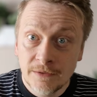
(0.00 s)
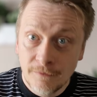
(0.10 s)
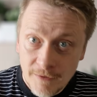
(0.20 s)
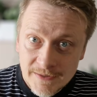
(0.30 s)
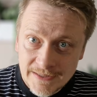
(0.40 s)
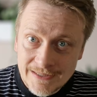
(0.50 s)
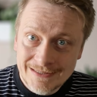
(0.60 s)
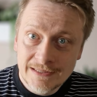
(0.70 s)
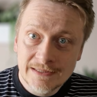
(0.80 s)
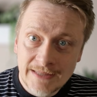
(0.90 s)
The first
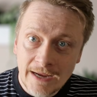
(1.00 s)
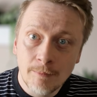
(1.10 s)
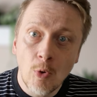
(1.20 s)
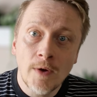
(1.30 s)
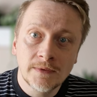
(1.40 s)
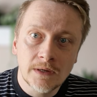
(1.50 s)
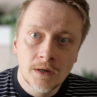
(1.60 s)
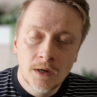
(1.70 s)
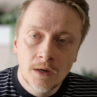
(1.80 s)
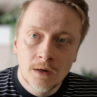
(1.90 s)
is the stack
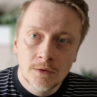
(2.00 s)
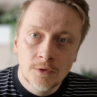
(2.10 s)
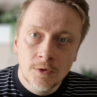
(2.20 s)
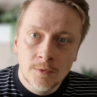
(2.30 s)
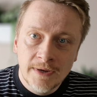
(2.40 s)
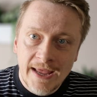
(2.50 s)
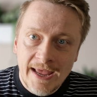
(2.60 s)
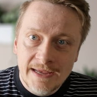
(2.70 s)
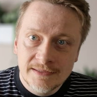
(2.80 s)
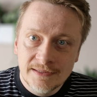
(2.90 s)
pointer, known
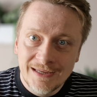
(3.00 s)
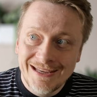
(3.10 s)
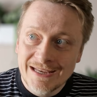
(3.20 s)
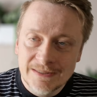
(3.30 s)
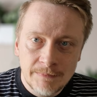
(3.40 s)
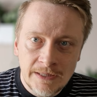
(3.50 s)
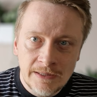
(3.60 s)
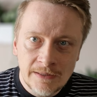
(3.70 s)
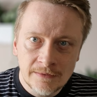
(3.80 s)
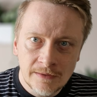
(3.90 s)
as
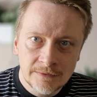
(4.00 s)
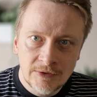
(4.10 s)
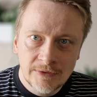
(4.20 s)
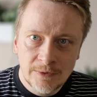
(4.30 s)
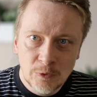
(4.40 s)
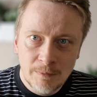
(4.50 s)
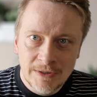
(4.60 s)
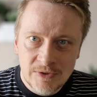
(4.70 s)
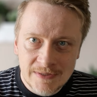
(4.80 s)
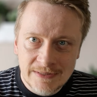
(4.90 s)
ESP in
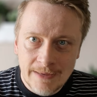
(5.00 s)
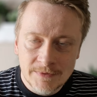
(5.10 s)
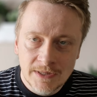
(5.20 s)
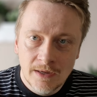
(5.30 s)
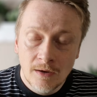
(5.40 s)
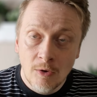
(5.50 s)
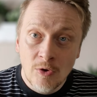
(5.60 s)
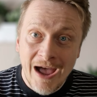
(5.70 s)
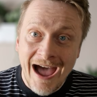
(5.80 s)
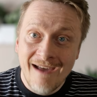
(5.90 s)
32-bit systems,
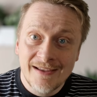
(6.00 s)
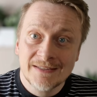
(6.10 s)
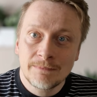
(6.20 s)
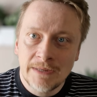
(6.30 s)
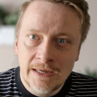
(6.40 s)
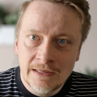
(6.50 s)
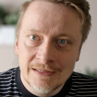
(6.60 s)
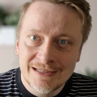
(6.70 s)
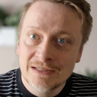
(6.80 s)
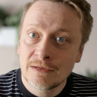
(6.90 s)
or RSP in
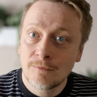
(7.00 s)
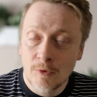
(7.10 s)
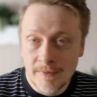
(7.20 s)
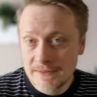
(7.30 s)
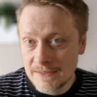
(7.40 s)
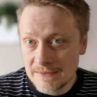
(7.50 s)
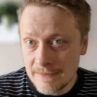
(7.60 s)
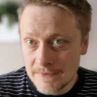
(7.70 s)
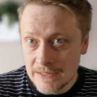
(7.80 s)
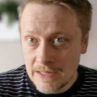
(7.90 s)
64-bit
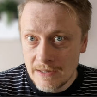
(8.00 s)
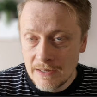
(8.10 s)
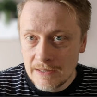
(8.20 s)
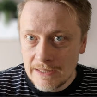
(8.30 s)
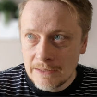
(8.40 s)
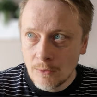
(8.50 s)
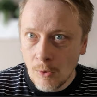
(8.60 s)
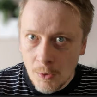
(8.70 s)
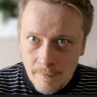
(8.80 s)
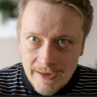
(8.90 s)
systems. it
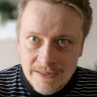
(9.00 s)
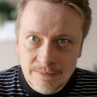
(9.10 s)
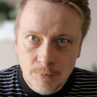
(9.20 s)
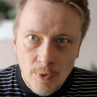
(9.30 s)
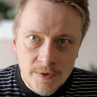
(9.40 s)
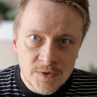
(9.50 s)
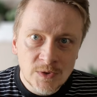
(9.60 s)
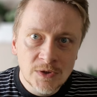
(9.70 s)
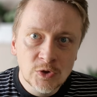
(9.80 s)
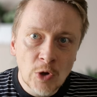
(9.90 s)
always points
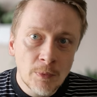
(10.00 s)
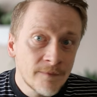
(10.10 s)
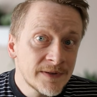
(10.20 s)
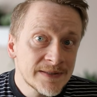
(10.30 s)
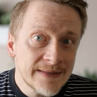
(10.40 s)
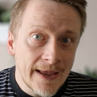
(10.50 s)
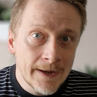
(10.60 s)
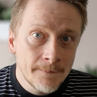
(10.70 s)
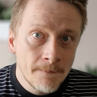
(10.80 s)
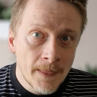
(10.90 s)
to the top of the
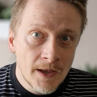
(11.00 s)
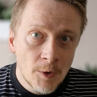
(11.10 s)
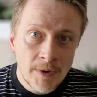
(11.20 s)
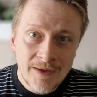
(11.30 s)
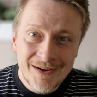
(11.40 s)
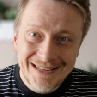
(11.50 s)
stack. Whenever